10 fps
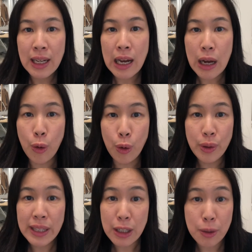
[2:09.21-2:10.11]
or
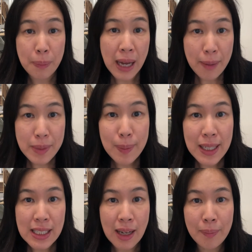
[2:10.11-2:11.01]
there could perhaps be
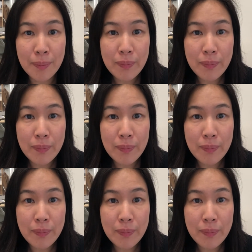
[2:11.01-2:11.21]
some